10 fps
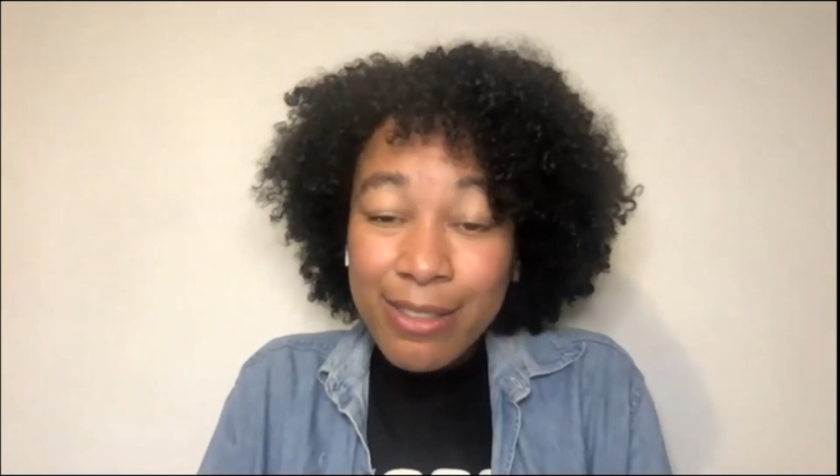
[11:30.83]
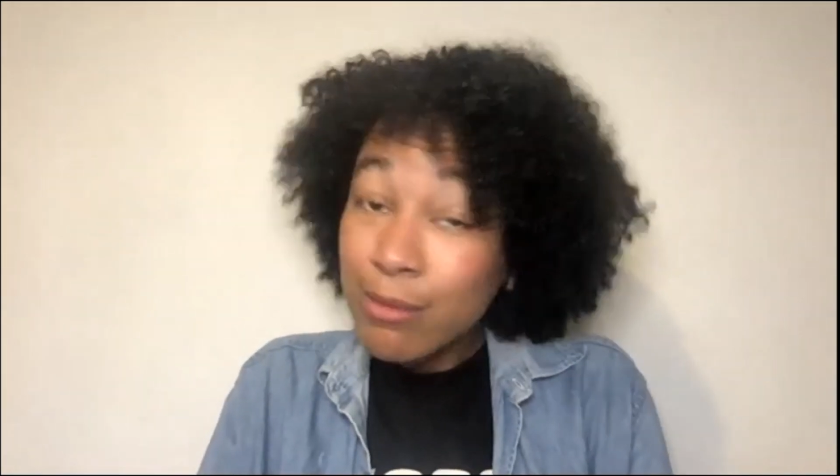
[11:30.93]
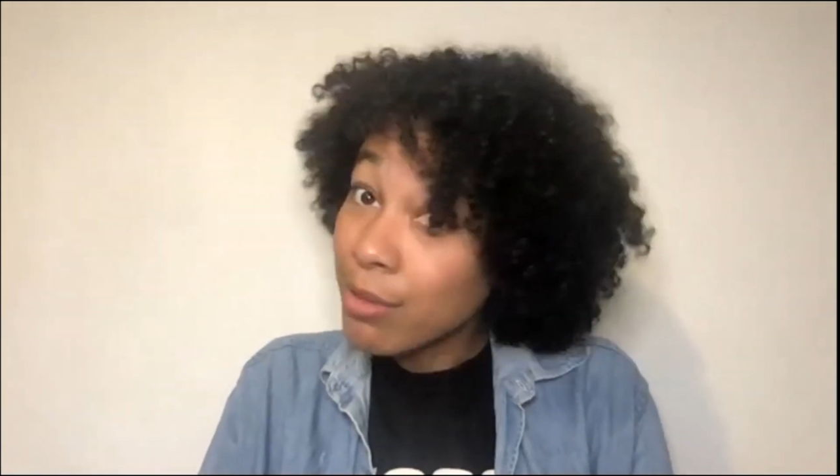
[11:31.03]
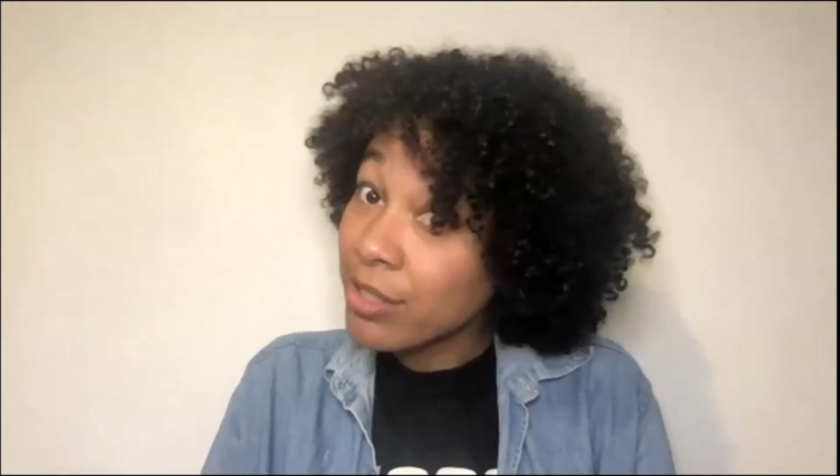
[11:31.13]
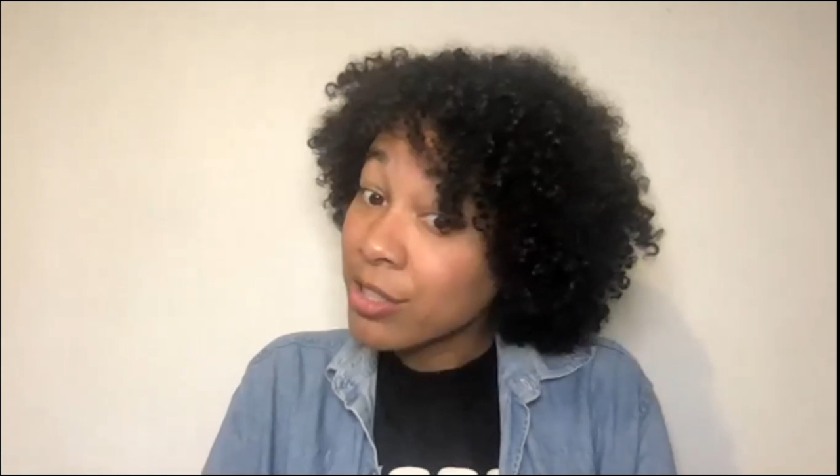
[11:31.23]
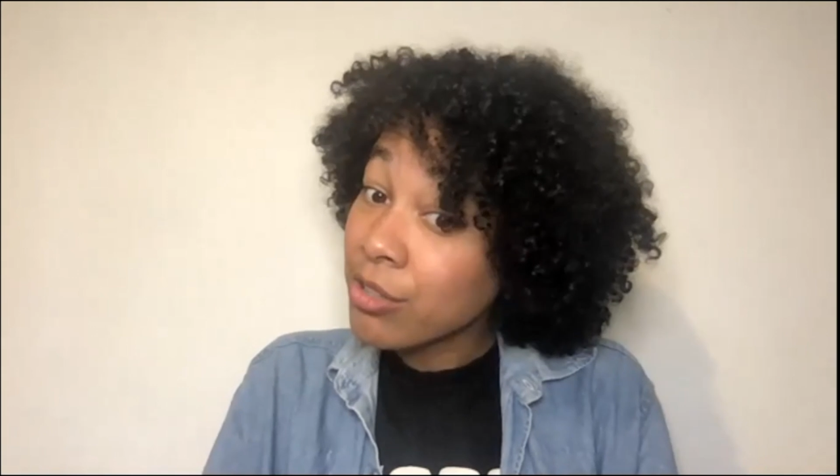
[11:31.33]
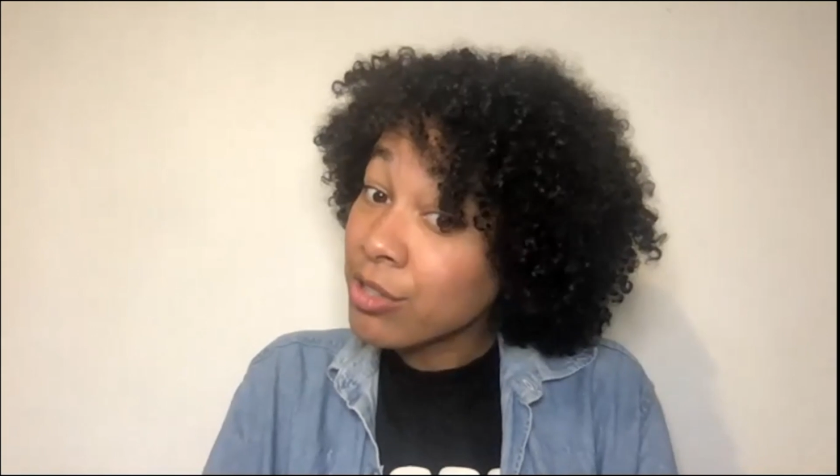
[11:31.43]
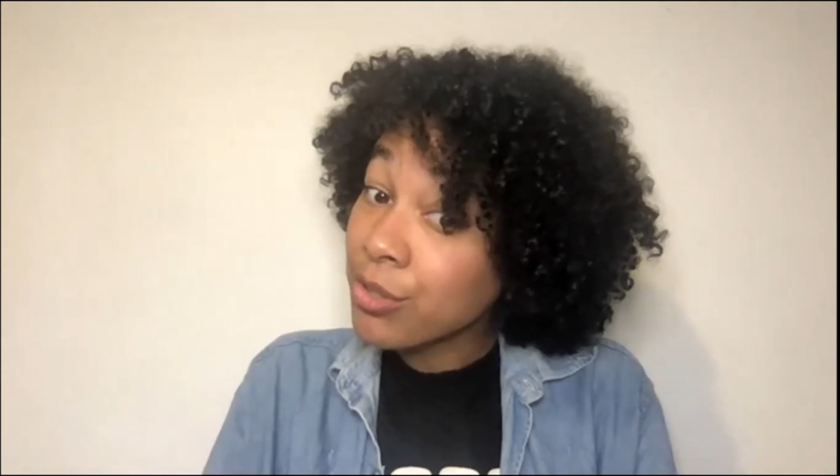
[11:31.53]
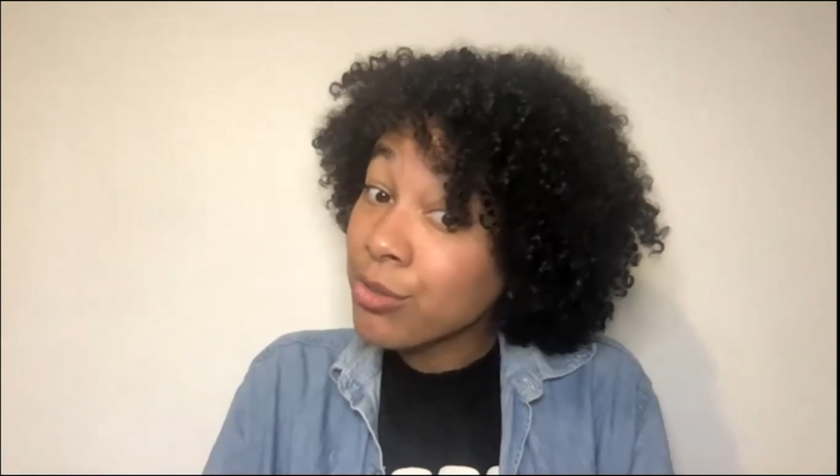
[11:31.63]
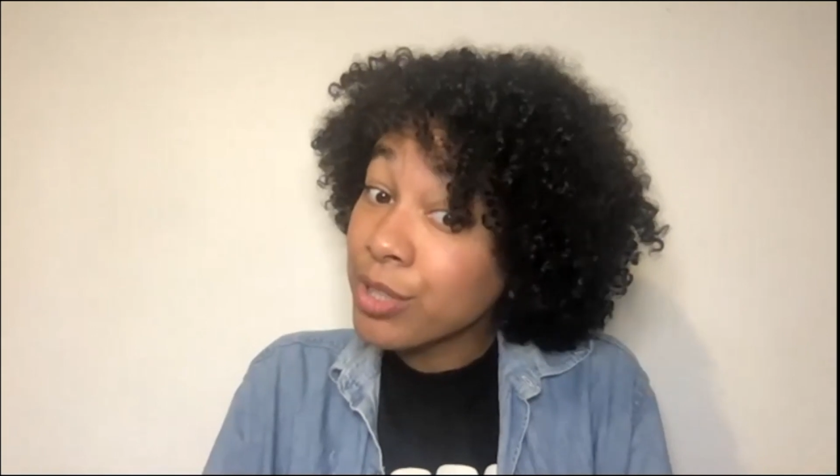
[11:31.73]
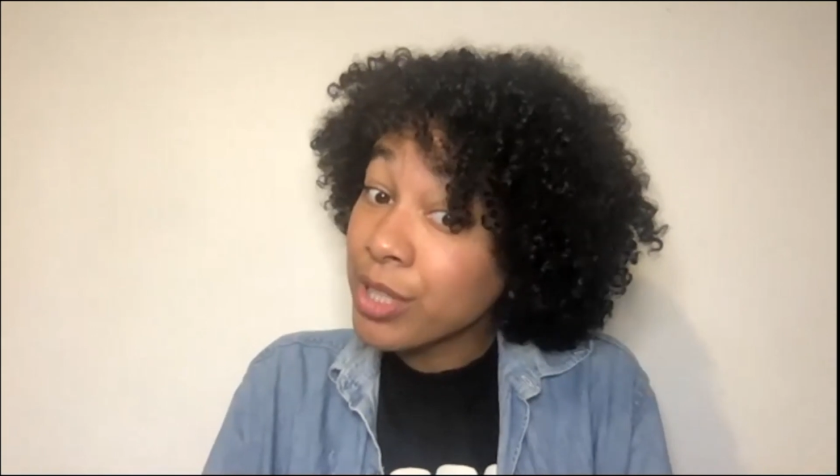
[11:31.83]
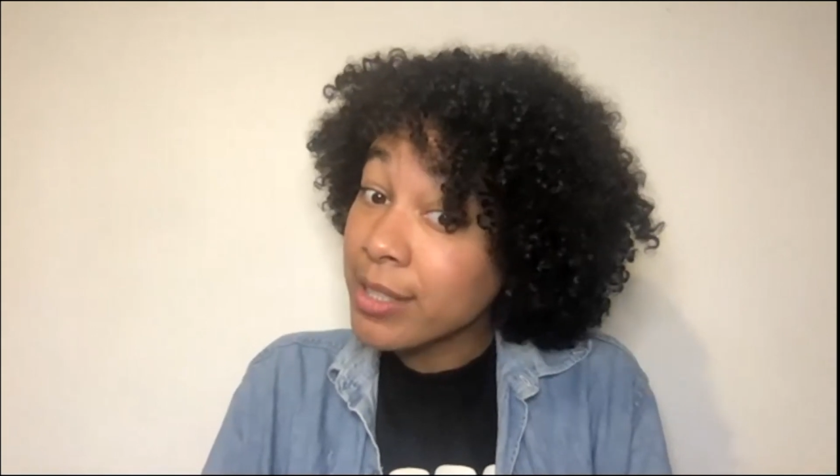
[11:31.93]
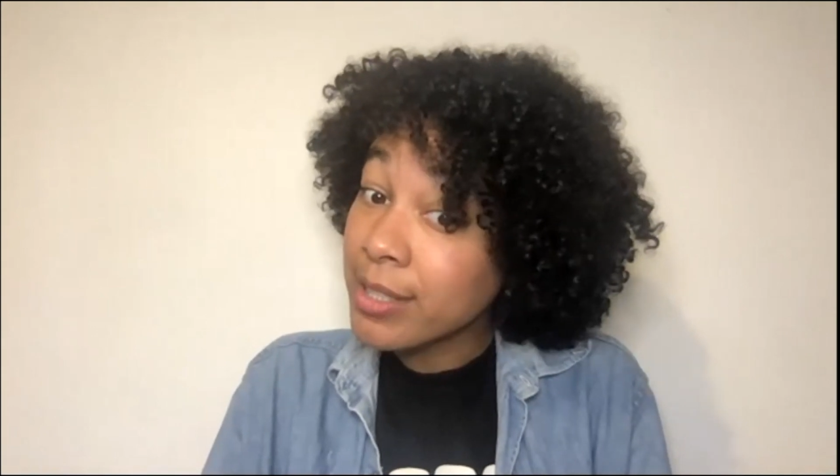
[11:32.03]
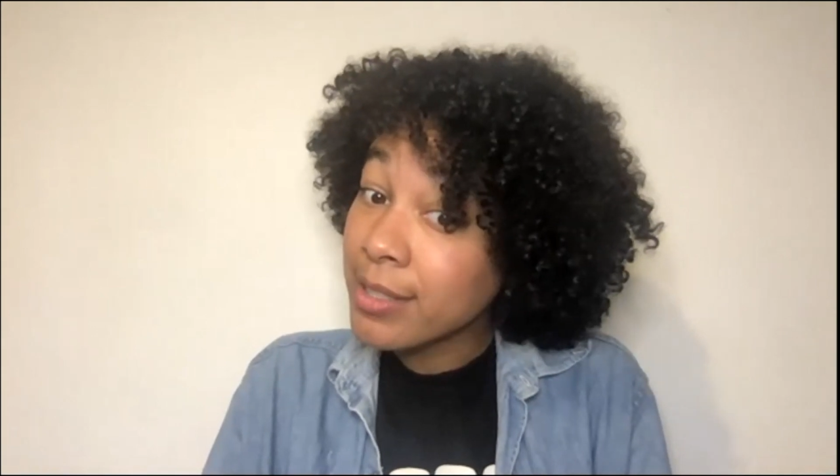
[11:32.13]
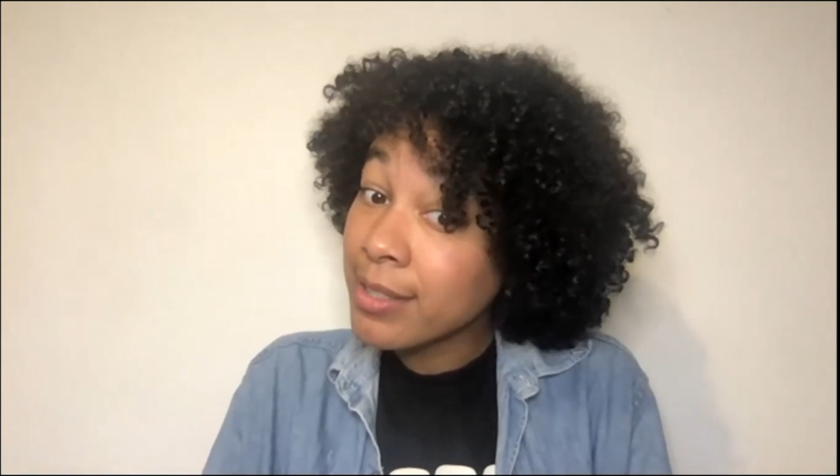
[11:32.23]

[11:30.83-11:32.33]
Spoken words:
what the doctor ordered,